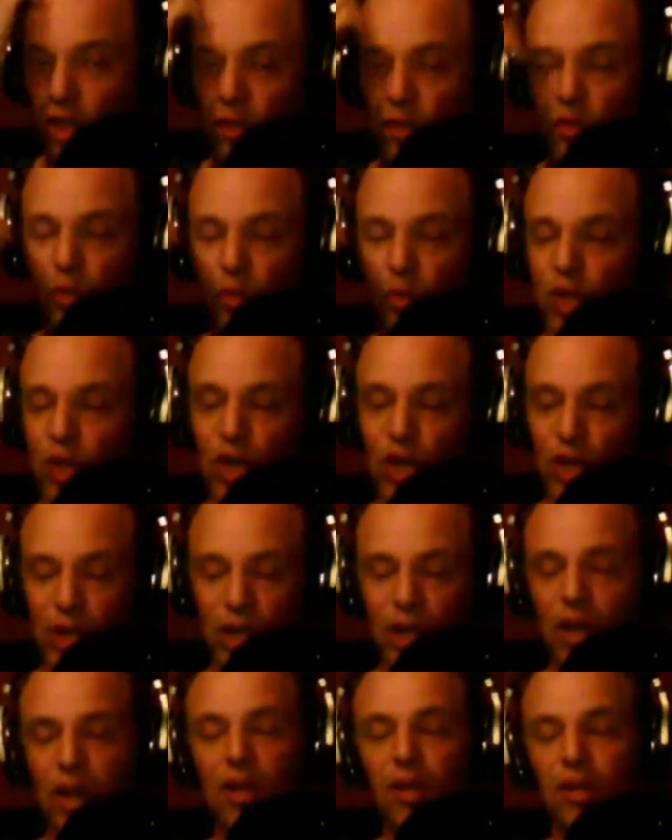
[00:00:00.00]
IIs were
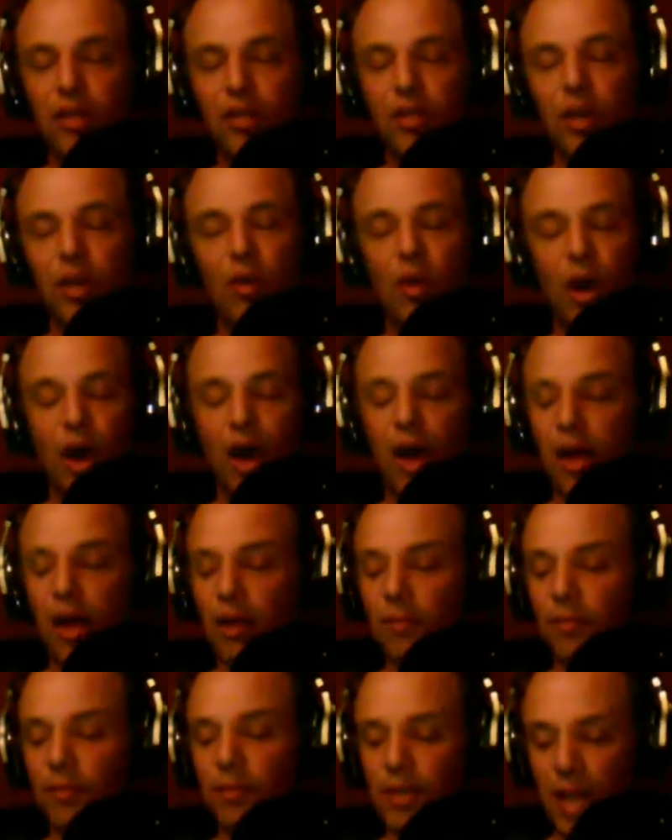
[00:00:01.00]
good. So I
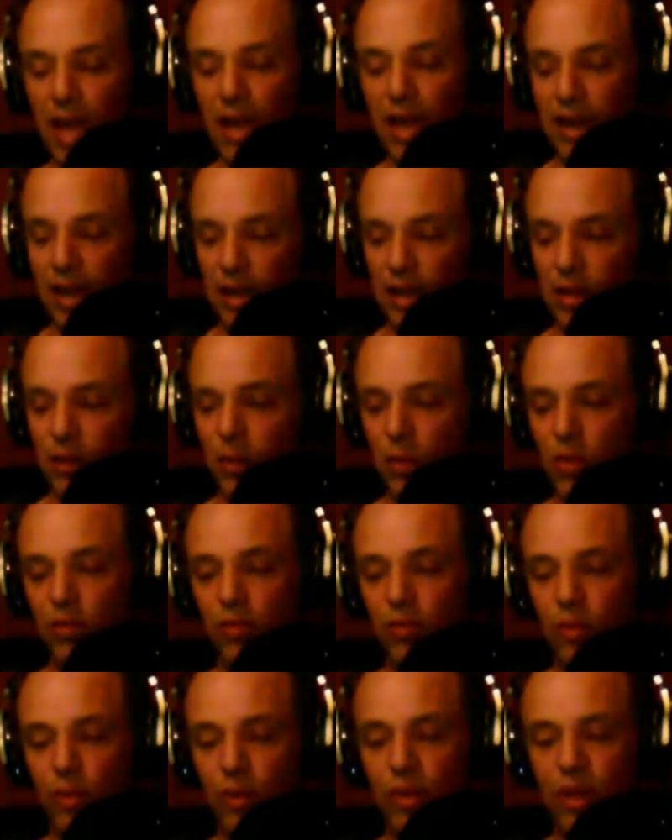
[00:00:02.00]
am taking his
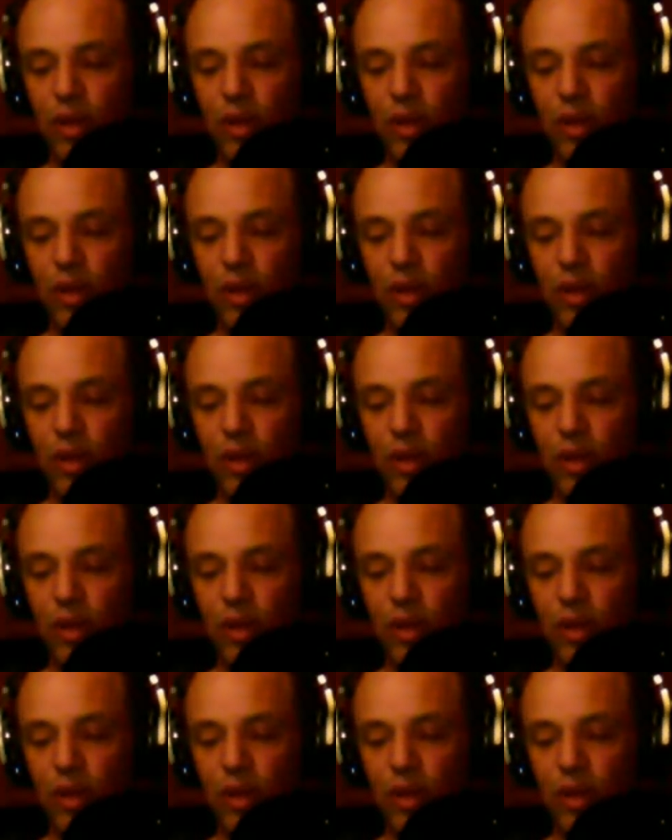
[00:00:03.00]
word for it.